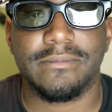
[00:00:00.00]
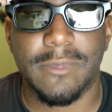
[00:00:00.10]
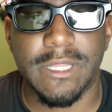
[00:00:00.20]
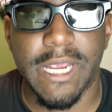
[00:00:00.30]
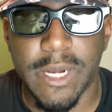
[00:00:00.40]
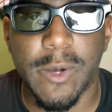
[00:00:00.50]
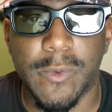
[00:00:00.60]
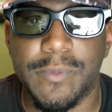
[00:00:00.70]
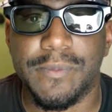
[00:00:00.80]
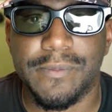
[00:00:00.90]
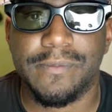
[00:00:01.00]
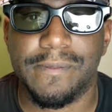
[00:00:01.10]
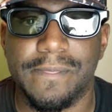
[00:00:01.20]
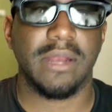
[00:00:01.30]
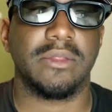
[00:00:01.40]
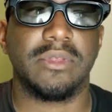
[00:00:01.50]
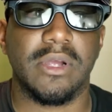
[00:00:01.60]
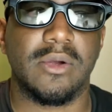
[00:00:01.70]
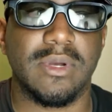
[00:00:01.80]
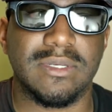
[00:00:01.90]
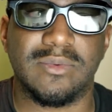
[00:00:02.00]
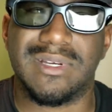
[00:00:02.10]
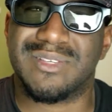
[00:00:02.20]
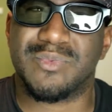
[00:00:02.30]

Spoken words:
they know. And the third question was,